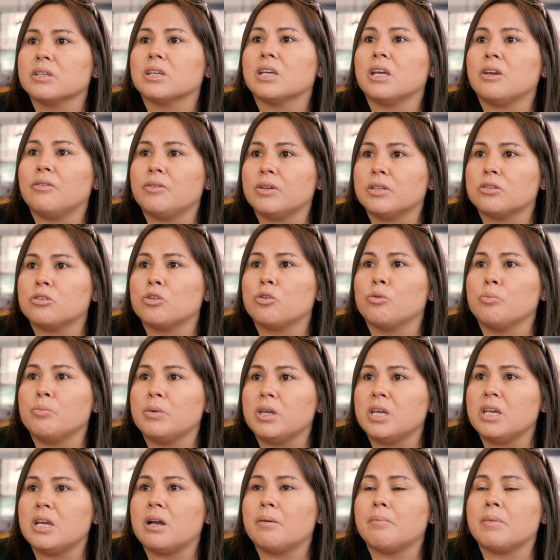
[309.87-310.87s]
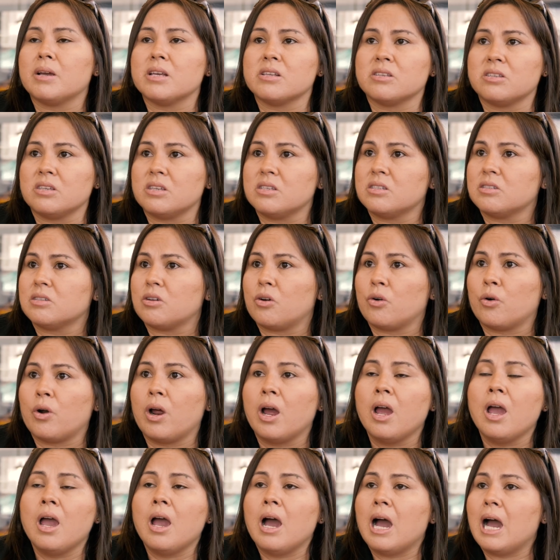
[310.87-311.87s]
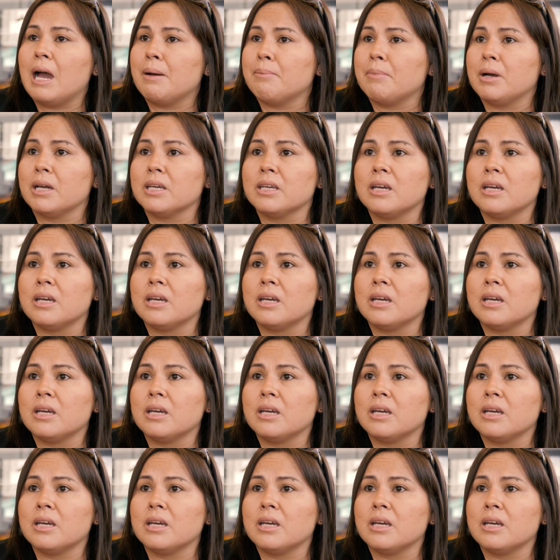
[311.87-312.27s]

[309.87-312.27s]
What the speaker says: gave it to me and my sister and my